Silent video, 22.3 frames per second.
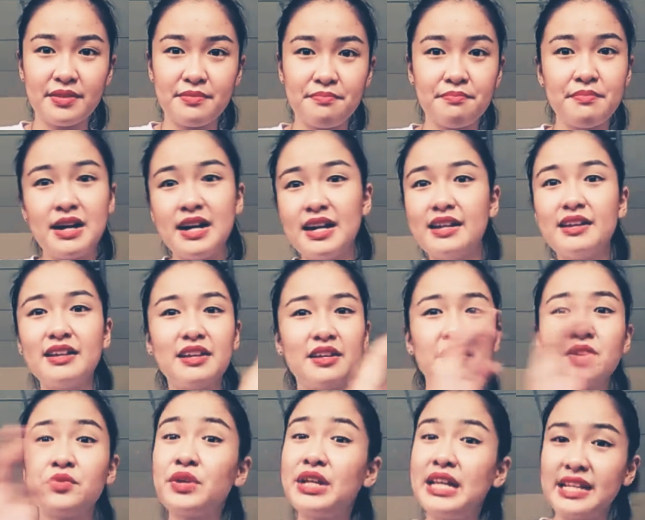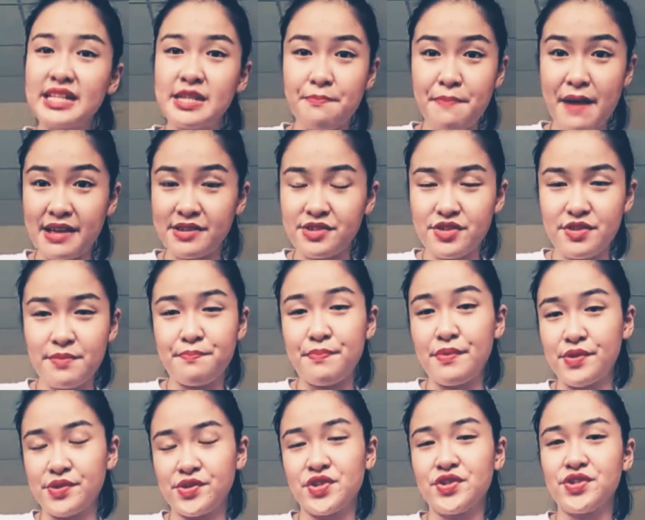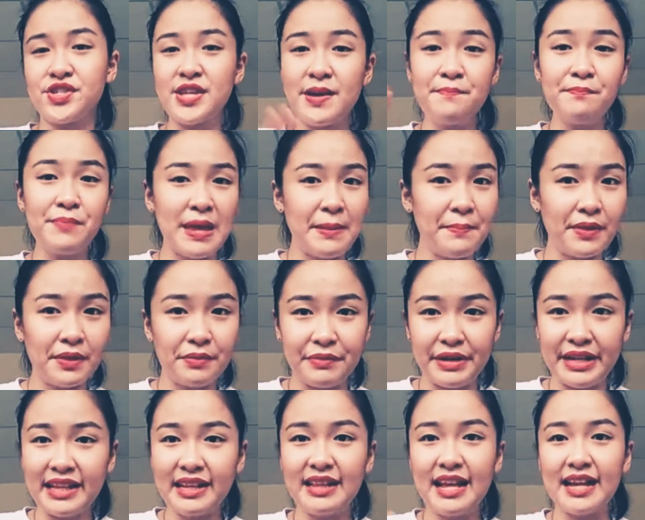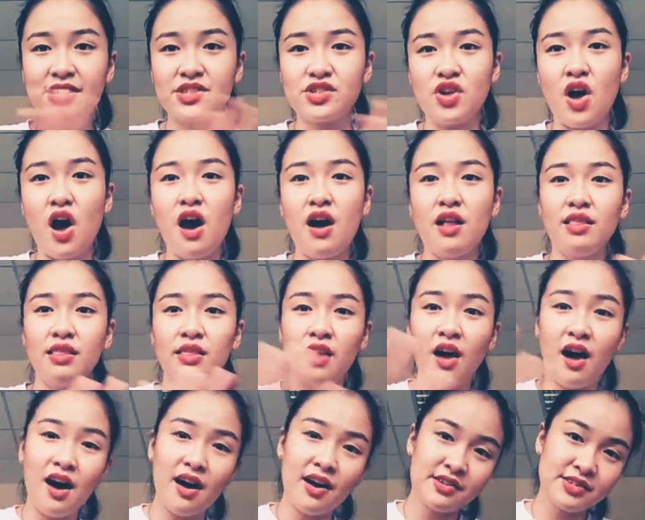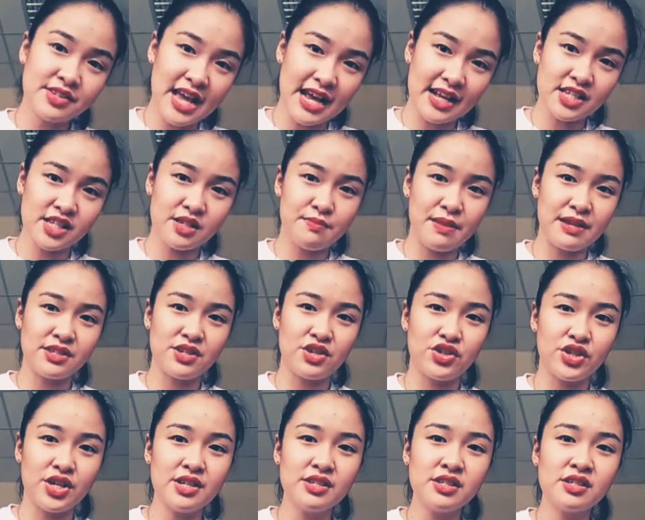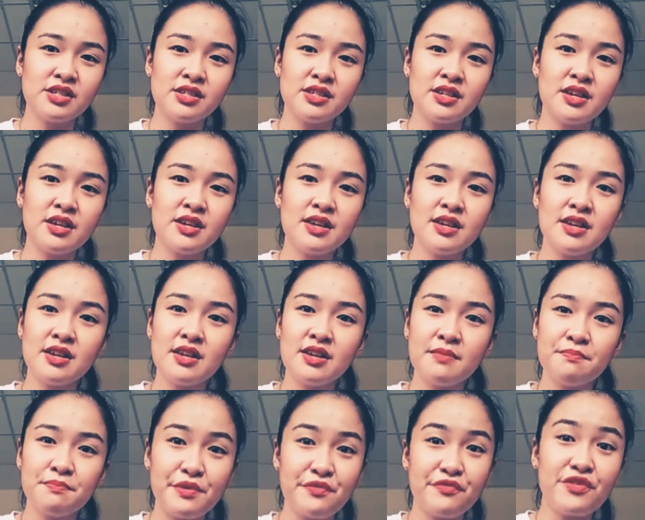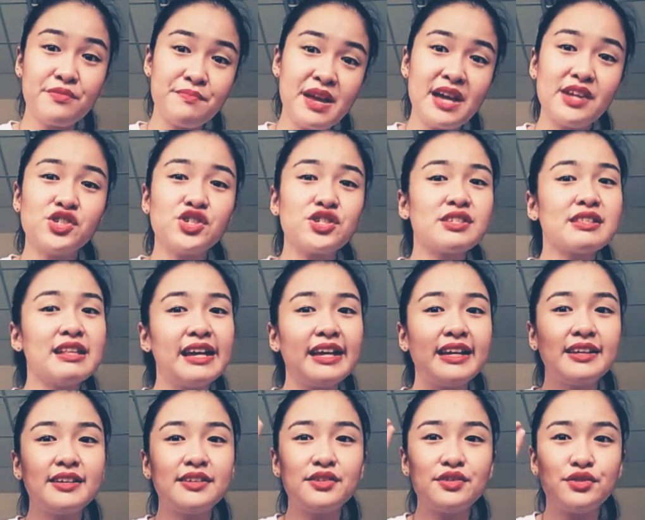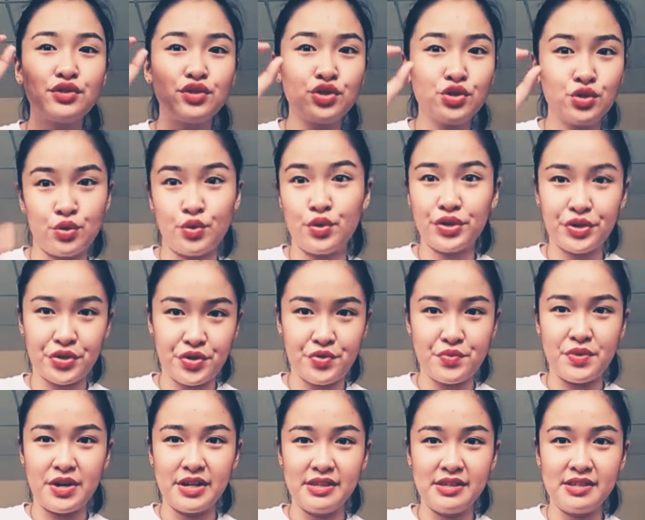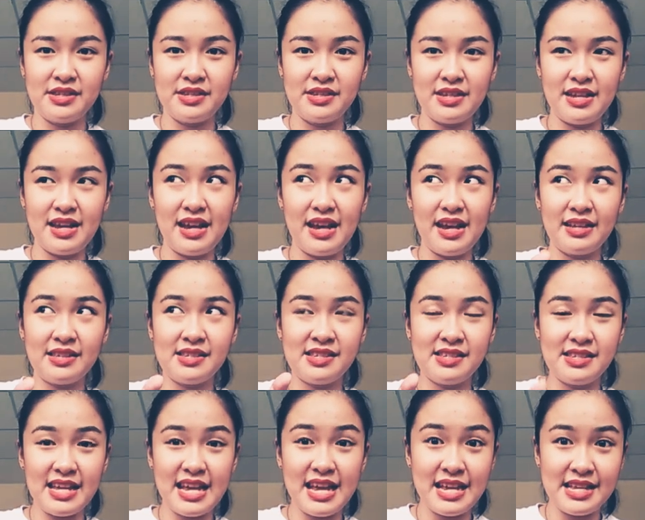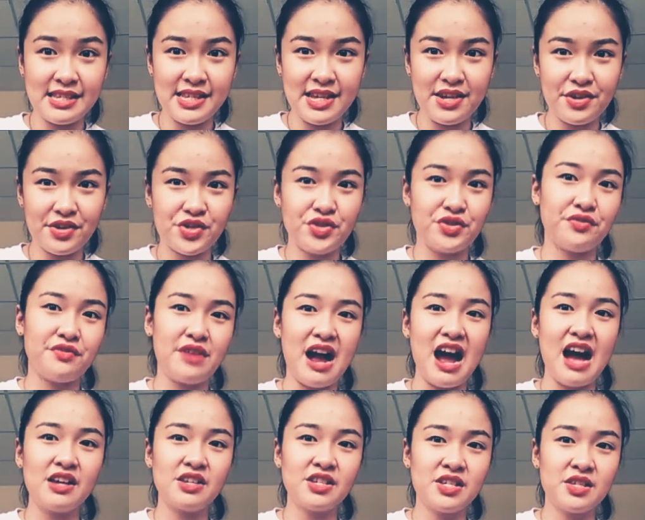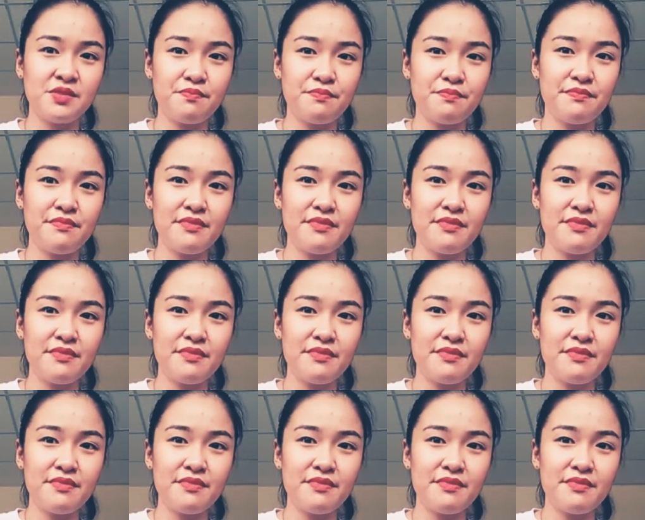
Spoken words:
But it really depends on the person. Some people really like long text messages, but for me I just like shorter ones. It's easier to grasp.